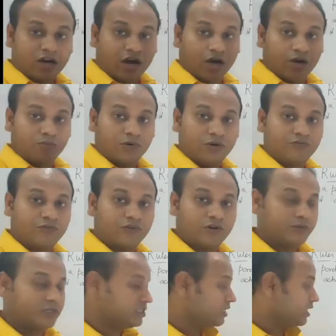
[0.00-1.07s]
above
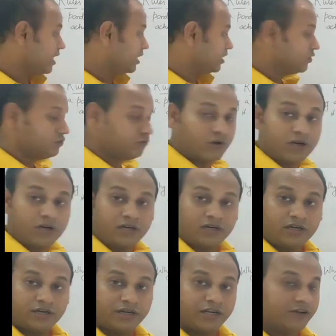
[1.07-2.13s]
from its actual
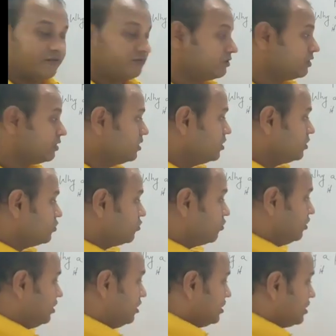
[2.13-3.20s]
depth. So
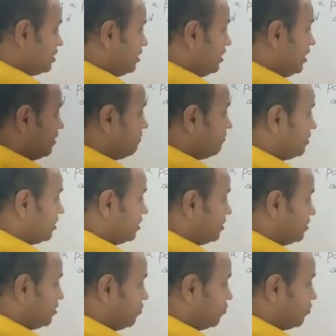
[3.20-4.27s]
this depth
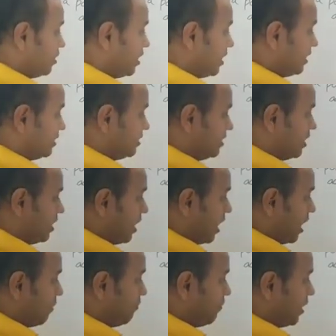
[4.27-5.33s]
is known as the
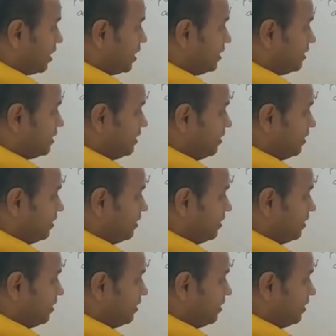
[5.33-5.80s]
apparent